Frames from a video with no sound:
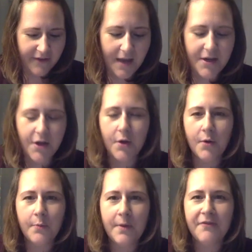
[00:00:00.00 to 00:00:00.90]
I
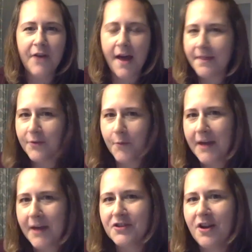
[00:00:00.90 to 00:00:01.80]
know we've gotten this
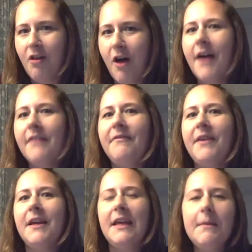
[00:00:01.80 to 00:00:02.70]
question a lot
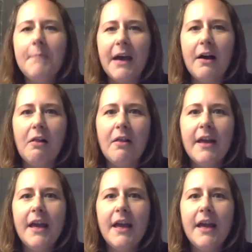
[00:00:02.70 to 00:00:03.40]
via email,